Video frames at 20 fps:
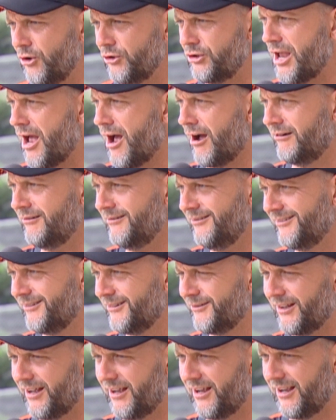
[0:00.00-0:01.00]
young.
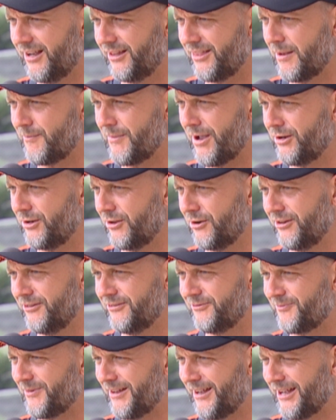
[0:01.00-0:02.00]
They may not
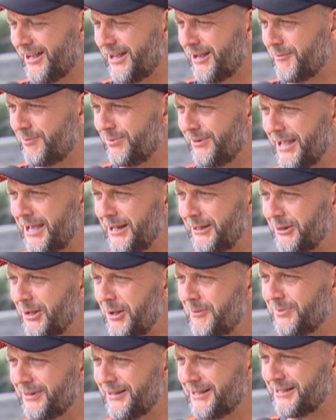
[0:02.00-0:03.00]
have played a
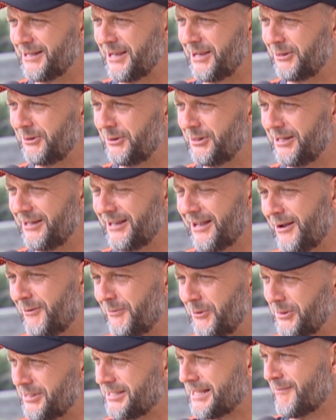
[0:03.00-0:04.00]
lot, but including
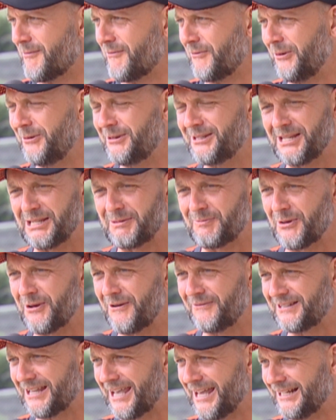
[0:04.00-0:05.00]
Will Somerville. It's his
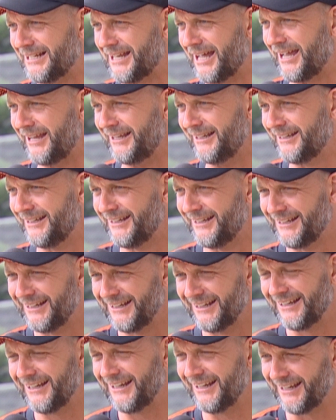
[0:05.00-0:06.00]
birthday today.
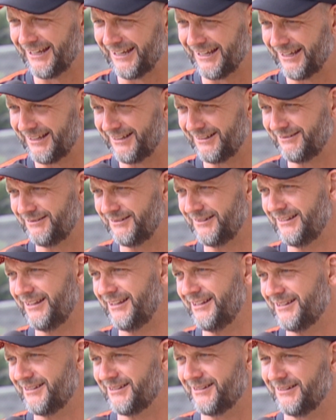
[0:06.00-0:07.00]

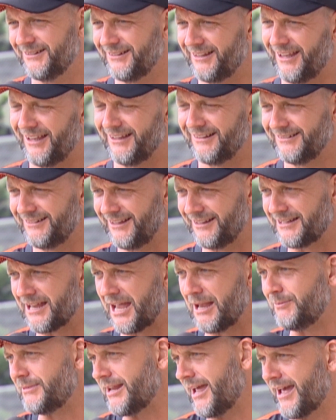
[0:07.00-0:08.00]
He's
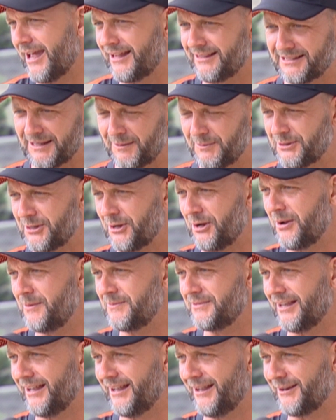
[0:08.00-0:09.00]
nicknamed Dad
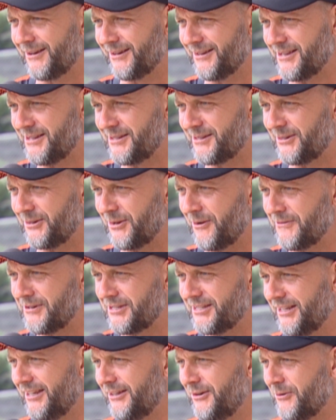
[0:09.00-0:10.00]
sometimes because he's
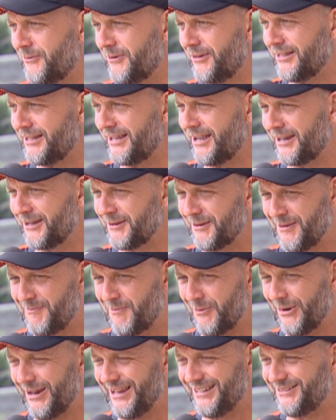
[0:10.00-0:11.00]
obviously not one of the younger
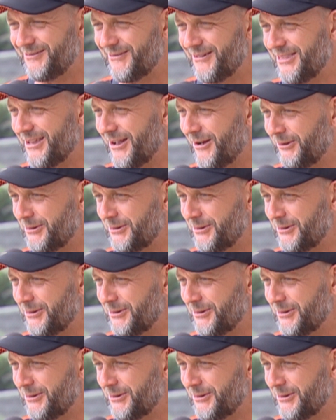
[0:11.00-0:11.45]
boys. He's one of the older